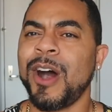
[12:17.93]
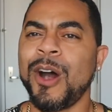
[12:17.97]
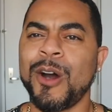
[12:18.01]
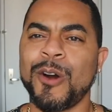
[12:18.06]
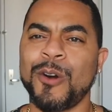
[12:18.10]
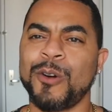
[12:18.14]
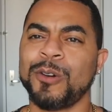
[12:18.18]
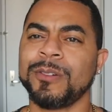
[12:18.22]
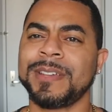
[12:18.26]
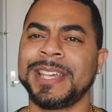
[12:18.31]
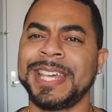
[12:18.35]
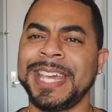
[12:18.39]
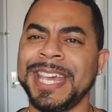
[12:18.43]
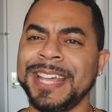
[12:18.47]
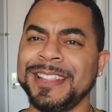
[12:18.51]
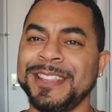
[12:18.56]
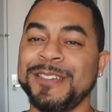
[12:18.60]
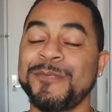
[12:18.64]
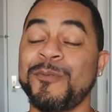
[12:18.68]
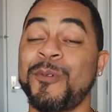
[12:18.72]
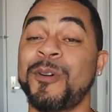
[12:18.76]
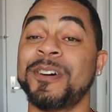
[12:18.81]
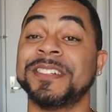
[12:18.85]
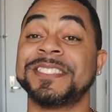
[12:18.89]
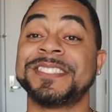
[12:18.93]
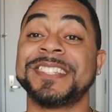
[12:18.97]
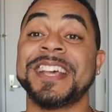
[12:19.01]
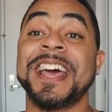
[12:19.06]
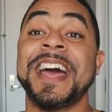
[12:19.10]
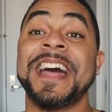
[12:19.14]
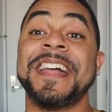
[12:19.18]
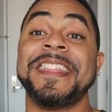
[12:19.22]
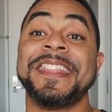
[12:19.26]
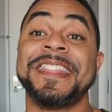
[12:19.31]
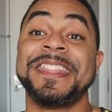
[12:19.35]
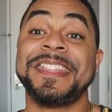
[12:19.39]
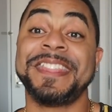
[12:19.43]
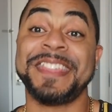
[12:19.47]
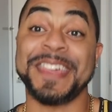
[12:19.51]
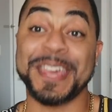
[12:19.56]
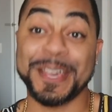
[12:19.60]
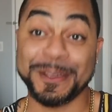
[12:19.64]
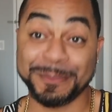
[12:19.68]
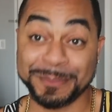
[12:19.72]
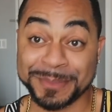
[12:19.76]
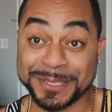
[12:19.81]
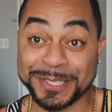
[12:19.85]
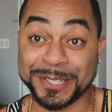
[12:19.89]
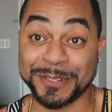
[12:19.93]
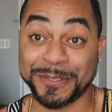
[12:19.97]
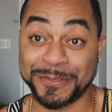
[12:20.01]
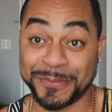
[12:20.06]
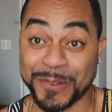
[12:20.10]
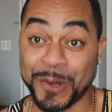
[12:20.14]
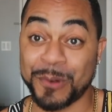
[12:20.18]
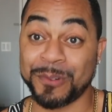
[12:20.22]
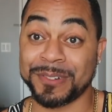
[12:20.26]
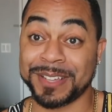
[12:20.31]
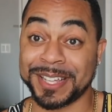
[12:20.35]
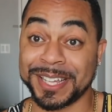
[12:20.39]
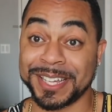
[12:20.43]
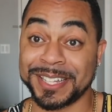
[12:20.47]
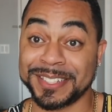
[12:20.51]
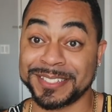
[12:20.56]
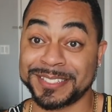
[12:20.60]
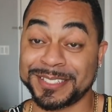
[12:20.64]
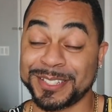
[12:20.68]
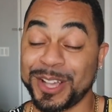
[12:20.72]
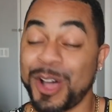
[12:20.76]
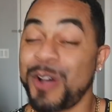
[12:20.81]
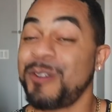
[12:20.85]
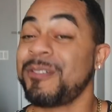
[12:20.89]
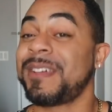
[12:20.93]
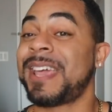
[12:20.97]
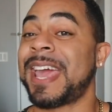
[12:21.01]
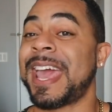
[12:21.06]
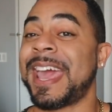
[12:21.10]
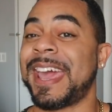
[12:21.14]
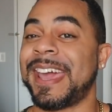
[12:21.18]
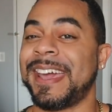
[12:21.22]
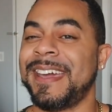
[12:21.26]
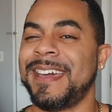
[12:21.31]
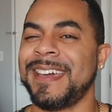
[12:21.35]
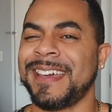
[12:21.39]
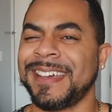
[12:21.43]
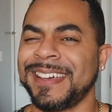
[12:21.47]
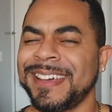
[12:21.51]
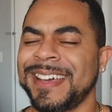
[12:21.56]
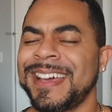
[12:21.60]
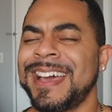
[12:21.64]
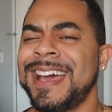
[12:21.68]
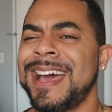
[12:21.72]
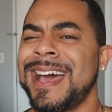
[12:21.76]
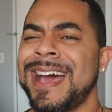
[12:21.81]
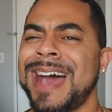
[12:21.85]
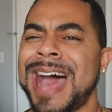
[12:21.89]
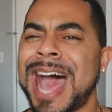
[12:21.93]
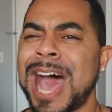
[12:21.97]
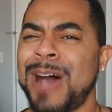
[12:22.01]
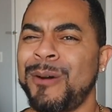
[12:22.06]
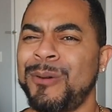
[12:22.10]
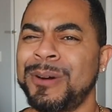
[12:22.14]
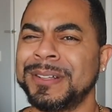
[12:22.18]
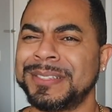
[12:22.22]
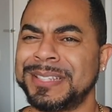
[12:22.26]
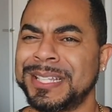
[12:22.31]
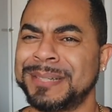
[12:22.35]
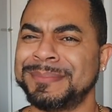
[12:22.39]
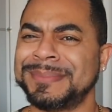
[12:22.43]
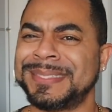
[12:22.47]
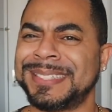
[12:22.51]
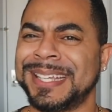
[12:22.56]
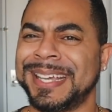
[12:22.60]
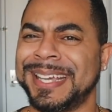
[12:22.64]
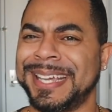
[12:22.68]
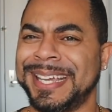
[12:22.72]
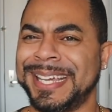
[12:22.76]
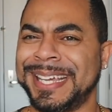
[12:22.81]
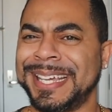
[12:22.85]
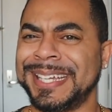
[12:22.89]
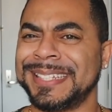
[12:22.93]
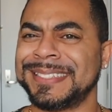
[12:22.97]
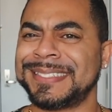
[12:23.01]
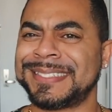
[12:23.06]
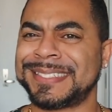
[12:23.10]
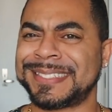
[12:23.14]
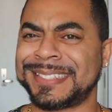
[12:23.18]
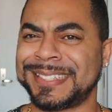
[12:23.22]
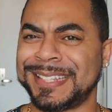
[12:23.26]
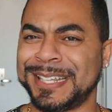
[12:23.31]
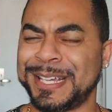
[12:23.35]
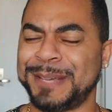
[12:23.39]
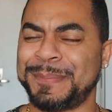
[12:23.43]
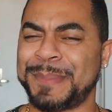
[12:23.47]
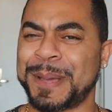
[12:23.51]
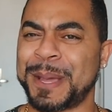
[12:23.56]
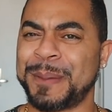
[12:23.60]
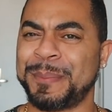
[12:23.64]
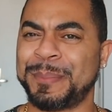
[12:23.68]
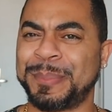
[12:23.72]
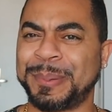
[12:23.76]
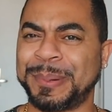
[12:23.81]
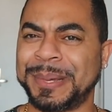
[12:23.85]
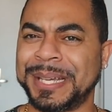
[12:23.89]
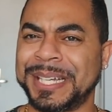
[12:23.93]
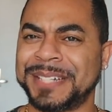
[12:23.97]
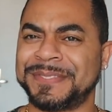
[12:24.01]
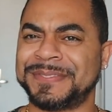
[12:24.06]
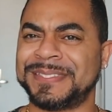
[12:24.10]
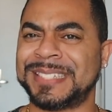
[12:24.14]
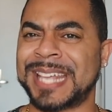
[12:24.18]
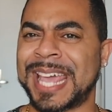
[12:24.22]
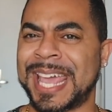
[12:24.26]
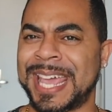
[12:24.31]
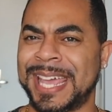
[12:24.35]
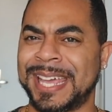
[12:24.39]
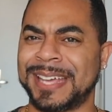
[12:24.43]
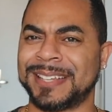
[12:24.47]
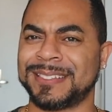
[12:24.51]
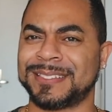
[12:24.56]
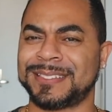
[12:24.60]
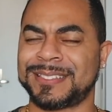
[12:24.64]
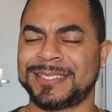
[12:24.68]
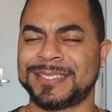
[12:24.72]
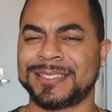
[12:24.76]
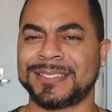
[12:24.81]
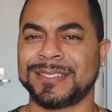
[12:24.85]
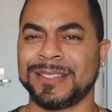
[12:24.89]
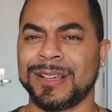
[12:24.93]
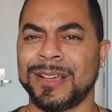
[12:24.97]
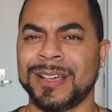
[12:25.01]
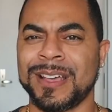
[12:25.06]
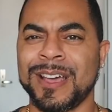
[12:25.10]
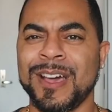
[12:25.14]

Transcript: Oh, Keely wants them to focus. Okay, I want them to eat, sleep, and breathe dance.